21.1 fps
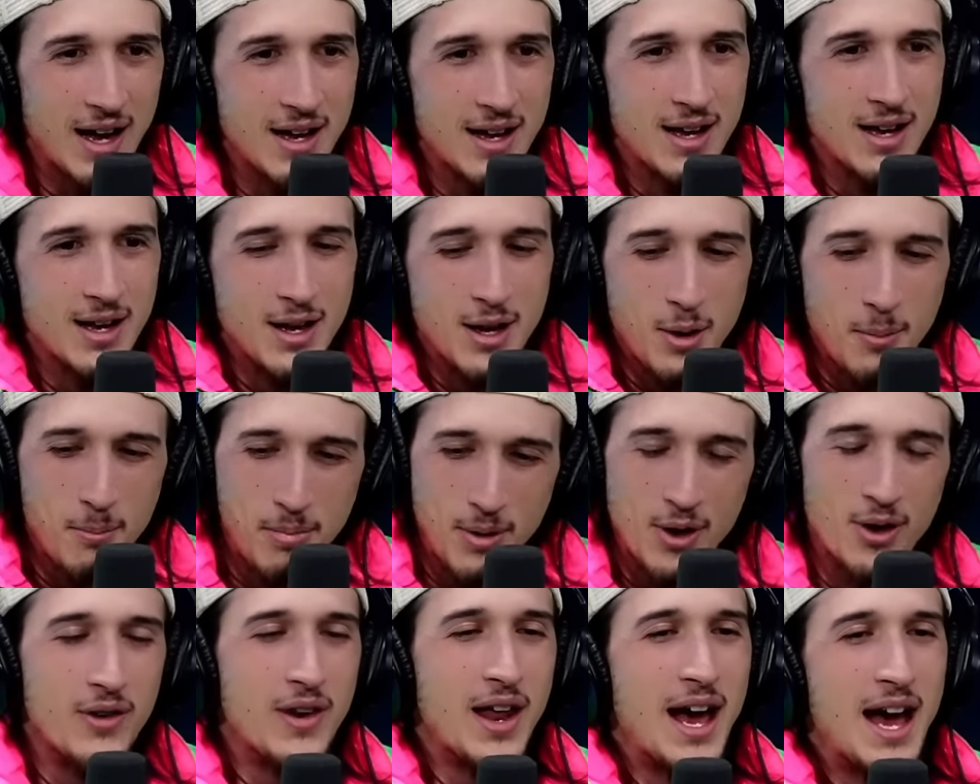Pull him up.
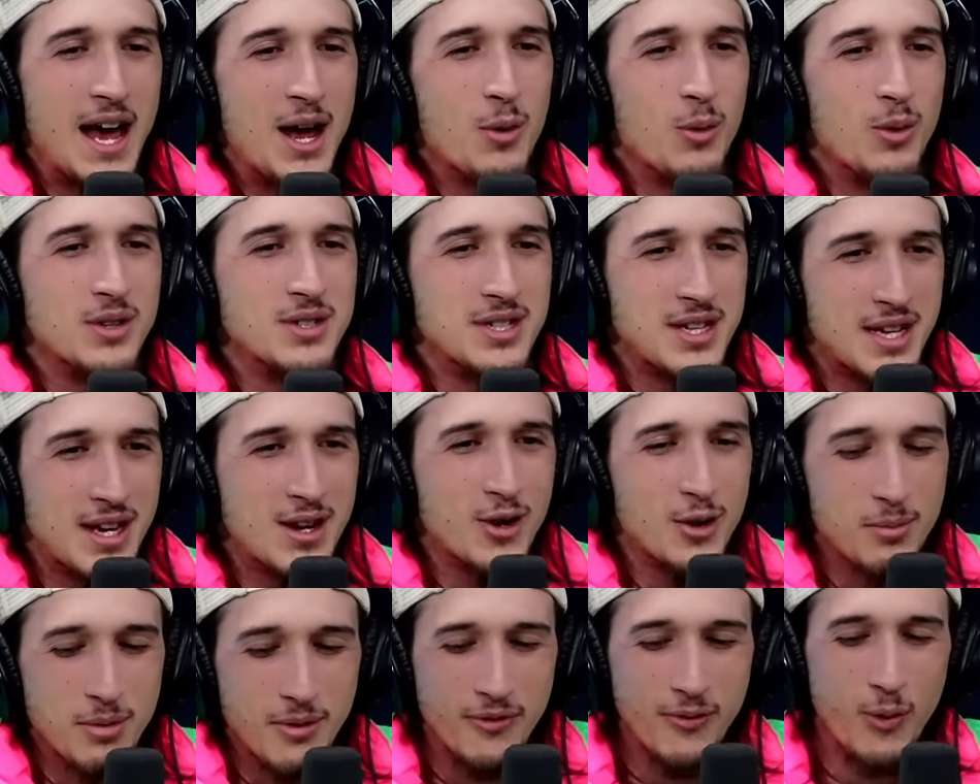Bill Nye was here
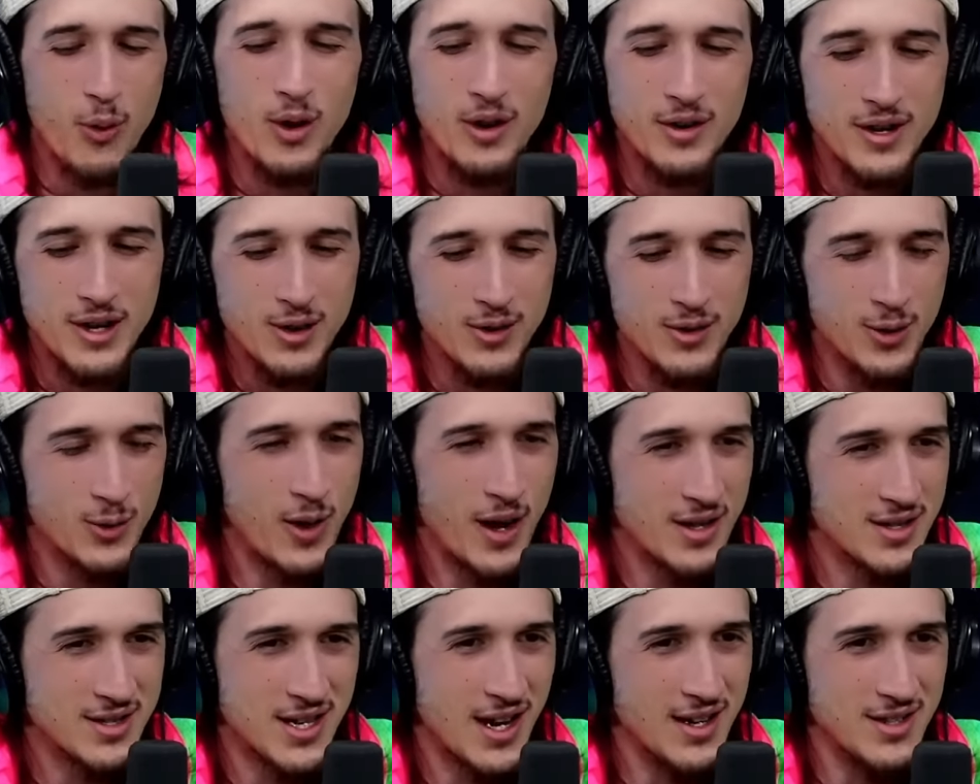before Neil
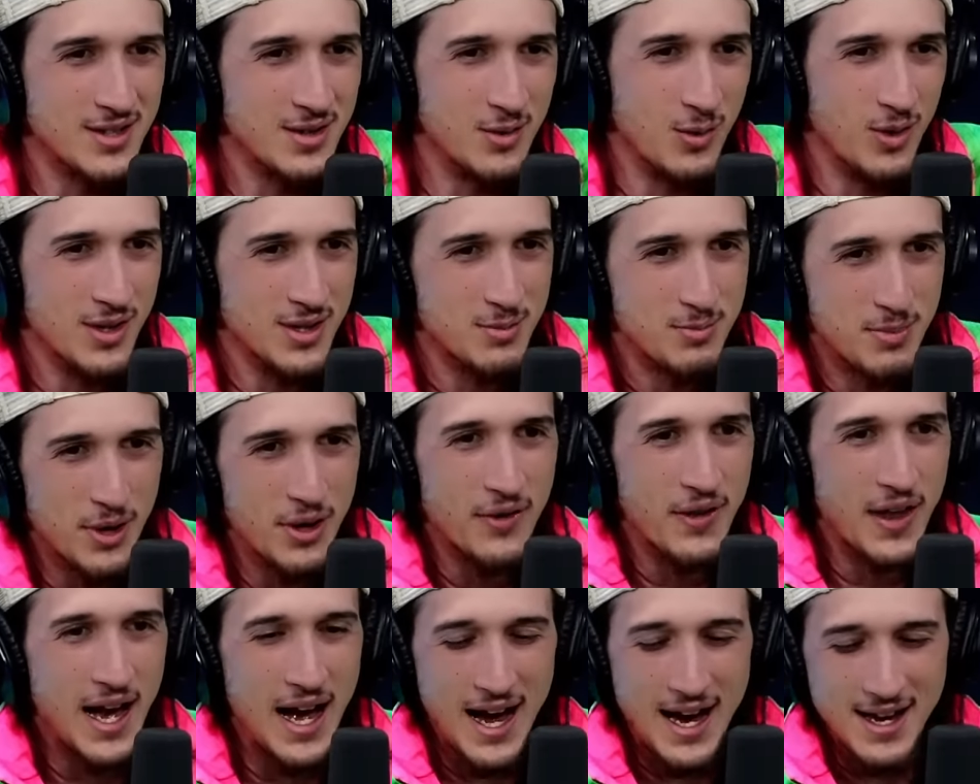deGrasse Tyson was. Bill
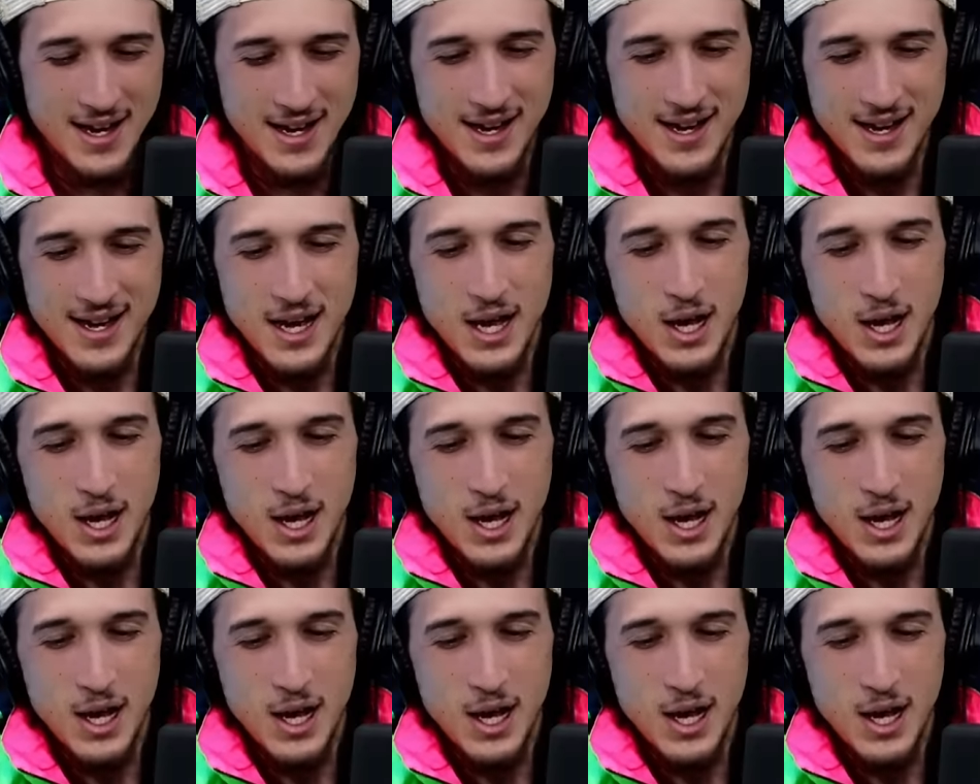Nye. Bill